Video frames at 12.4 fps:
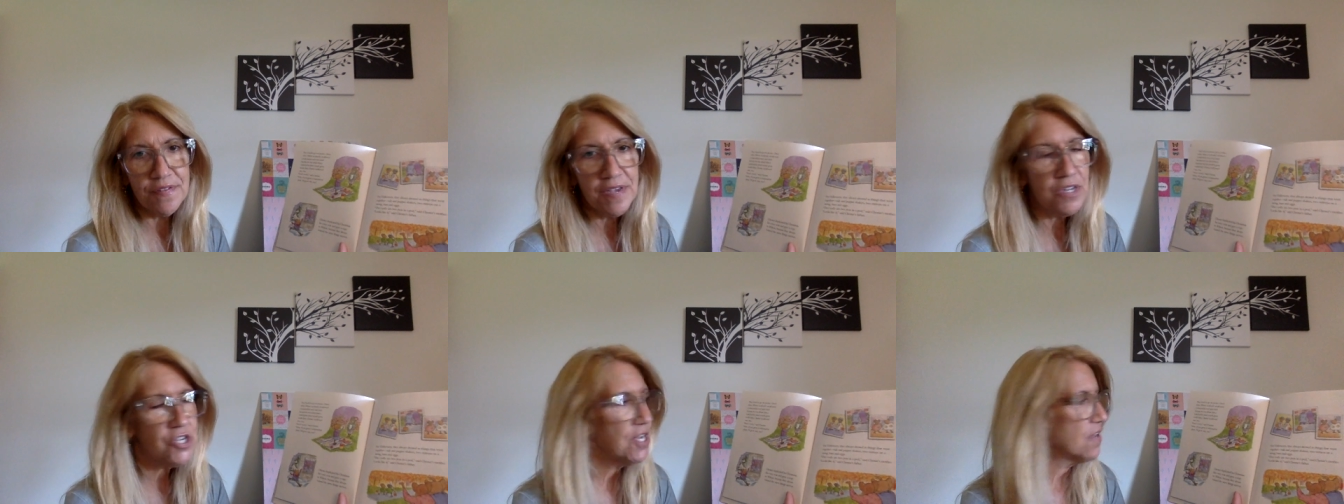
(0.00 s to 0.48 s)

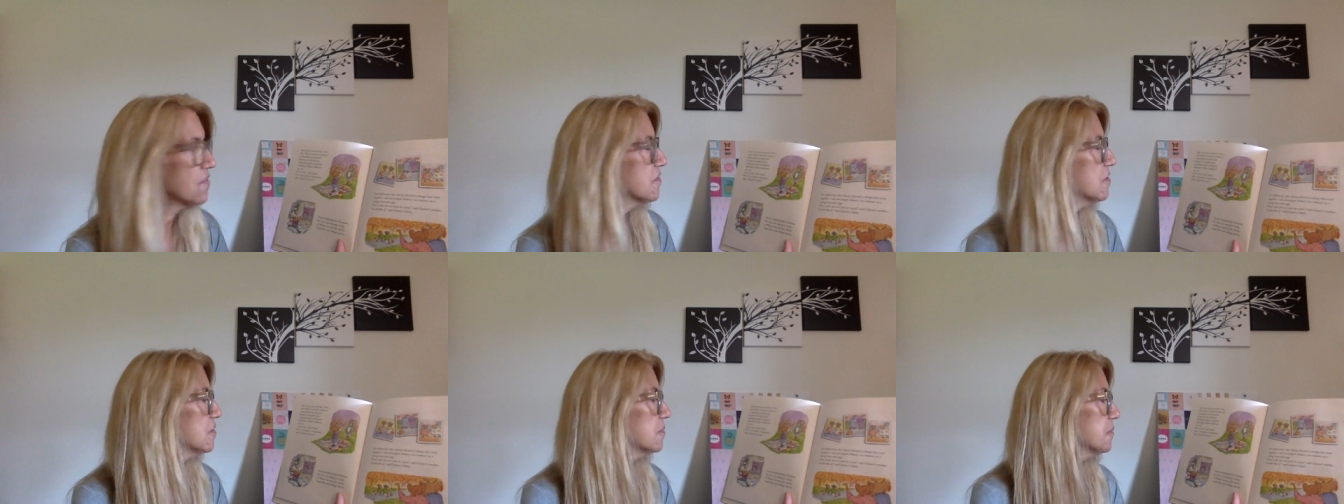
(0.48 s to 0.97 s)
said
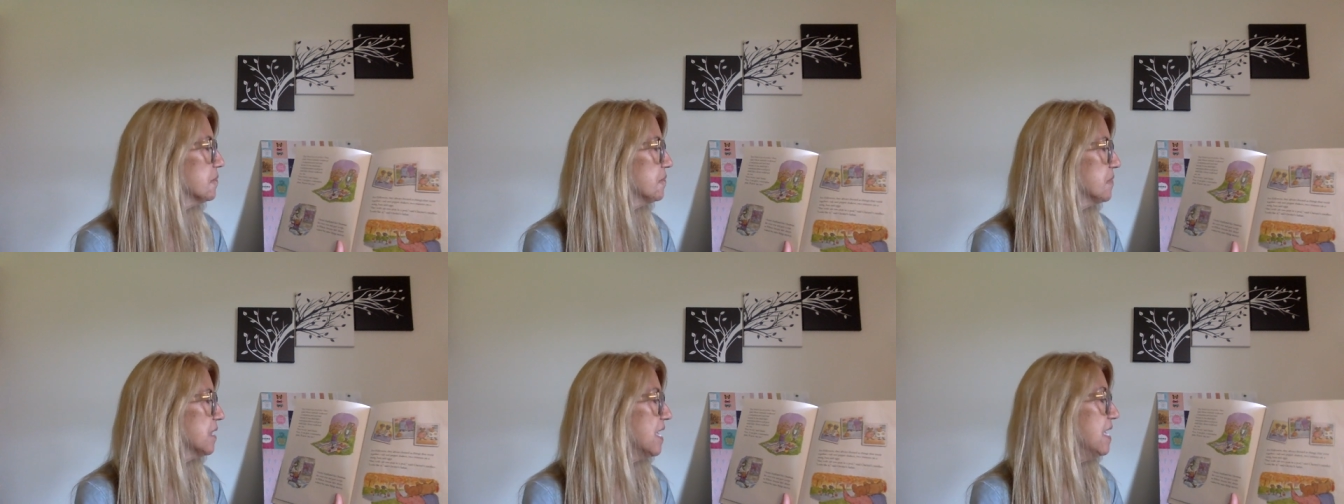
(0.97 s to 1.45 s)
Chester.
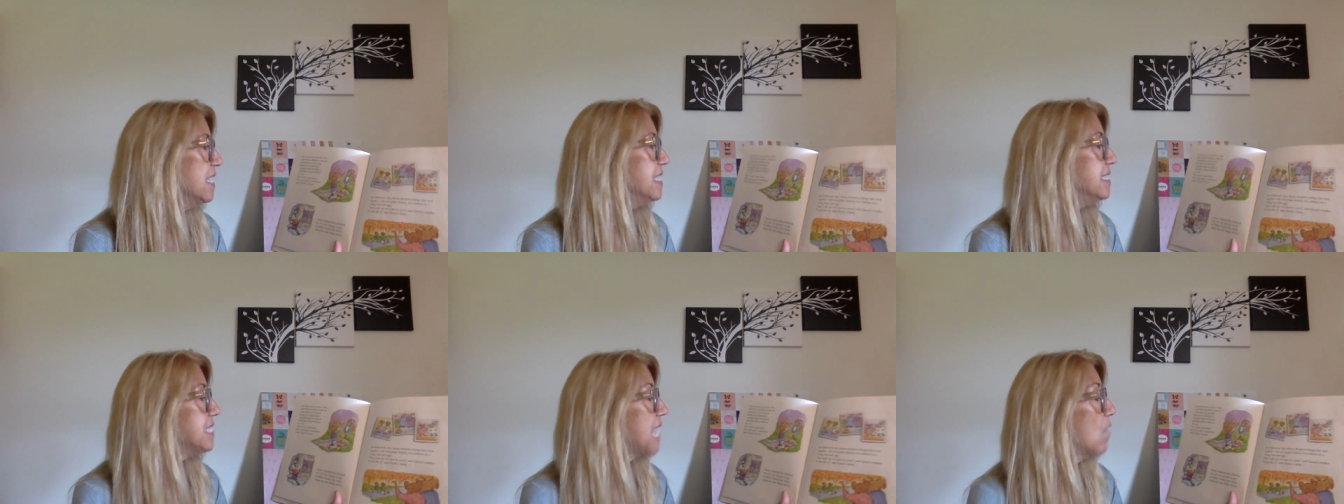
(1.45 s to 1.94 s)

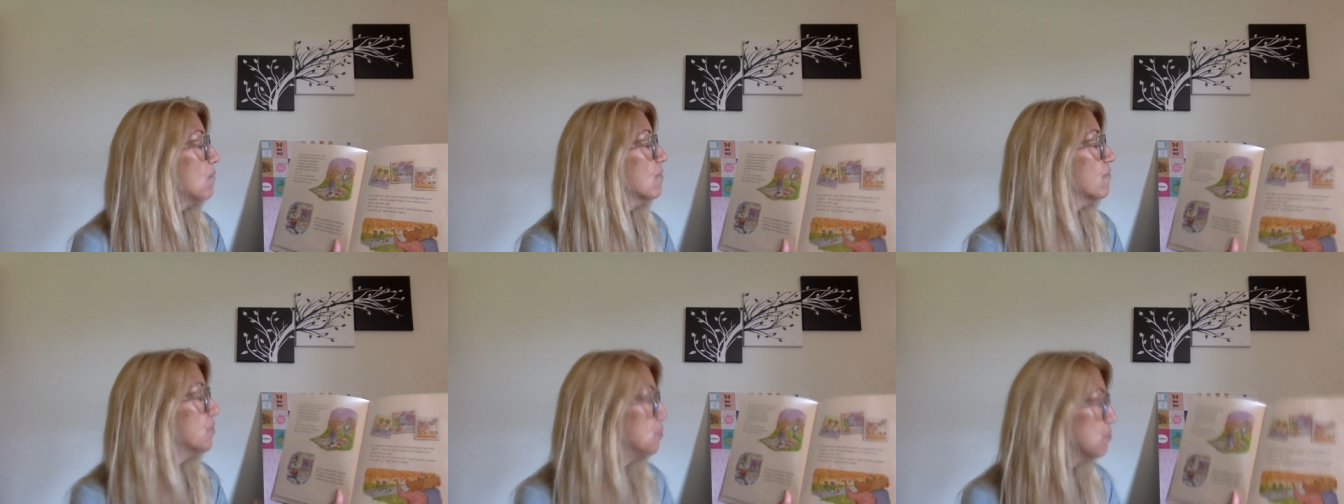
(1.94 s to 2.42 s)
"Now if
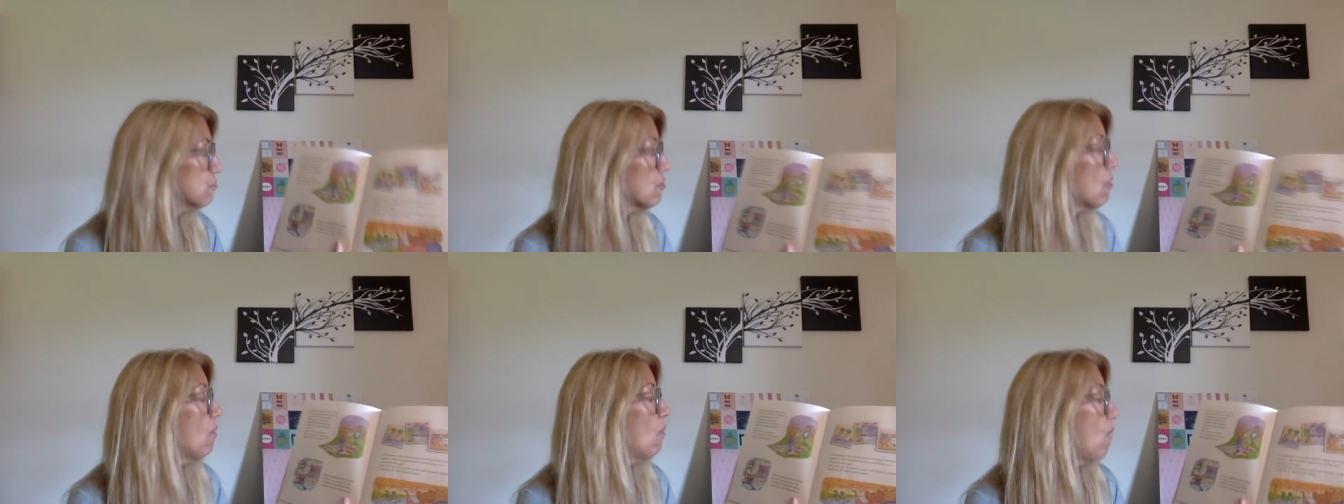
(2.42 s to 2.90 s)
you
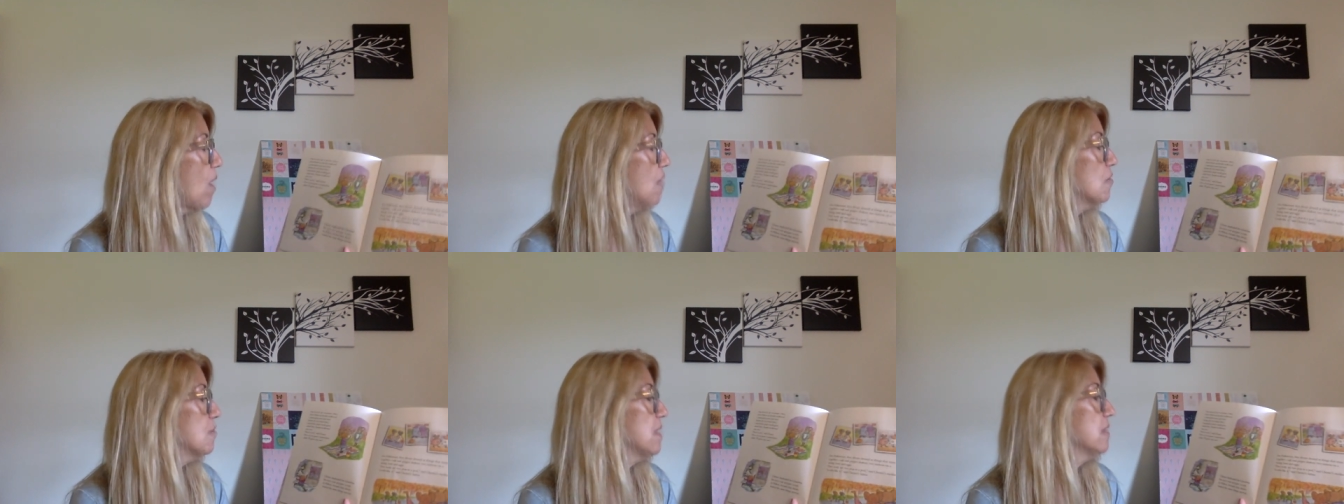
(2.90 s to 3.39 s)
grow a
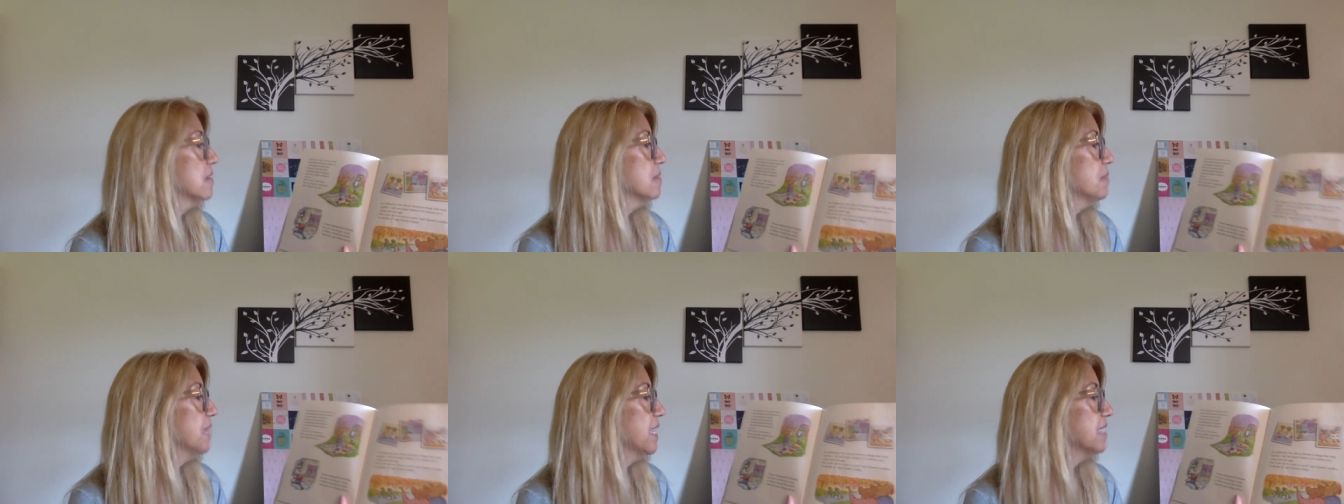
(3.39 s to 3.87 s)
watermelon
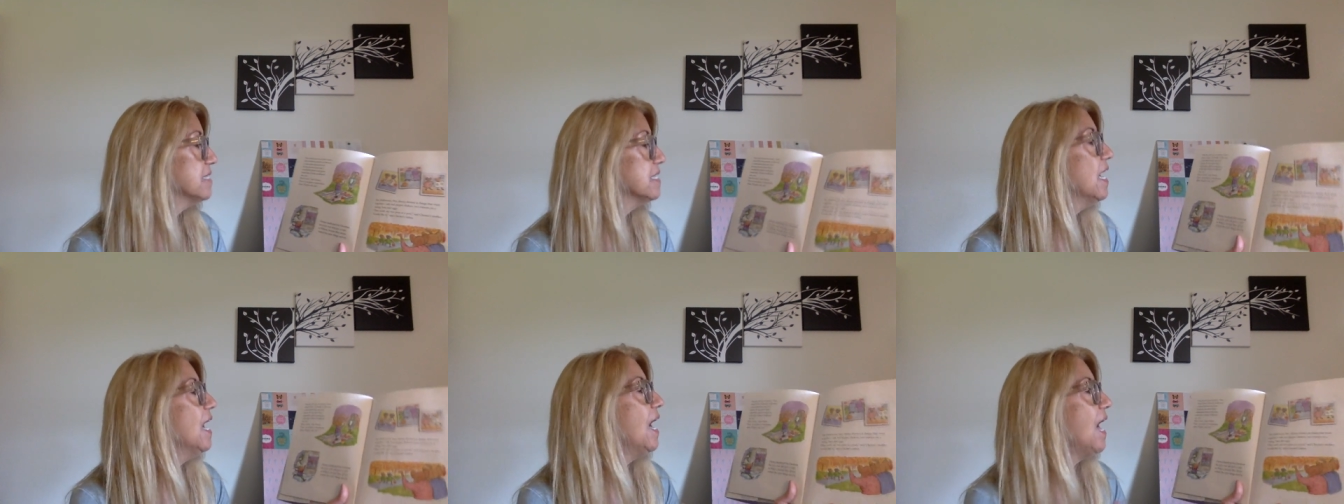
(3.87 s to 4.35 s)
plant,
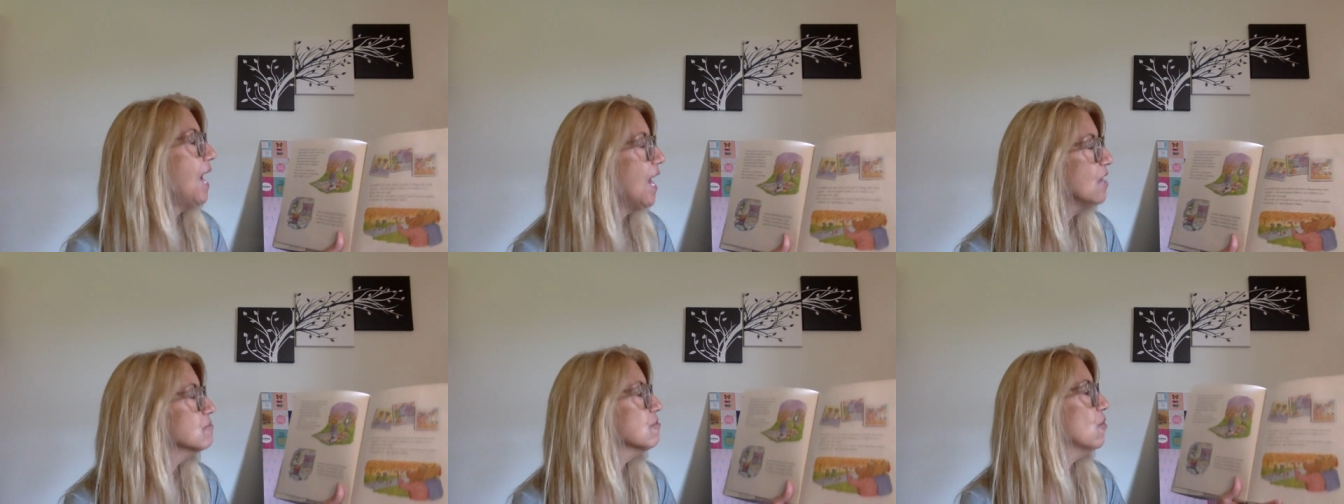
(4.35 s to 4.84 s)

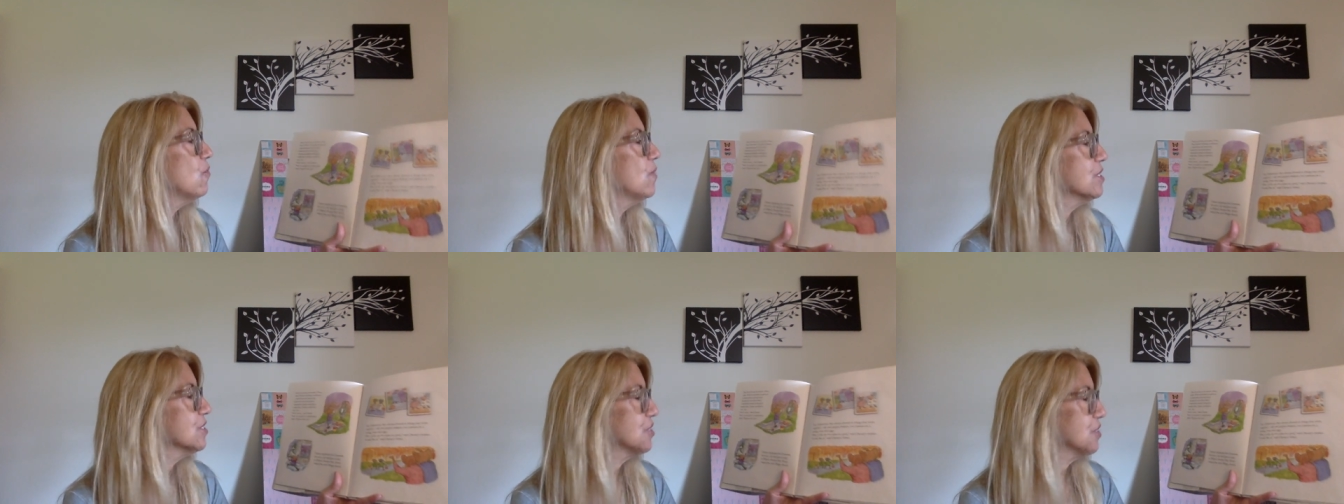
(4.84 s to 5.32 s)
I'll grow
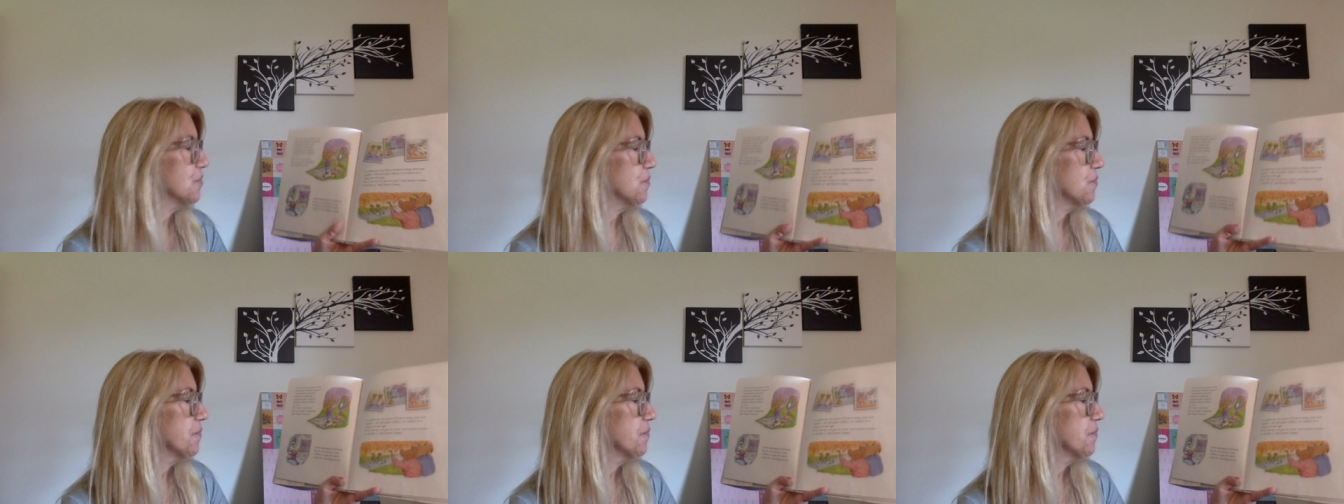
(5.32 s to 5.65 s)
one too."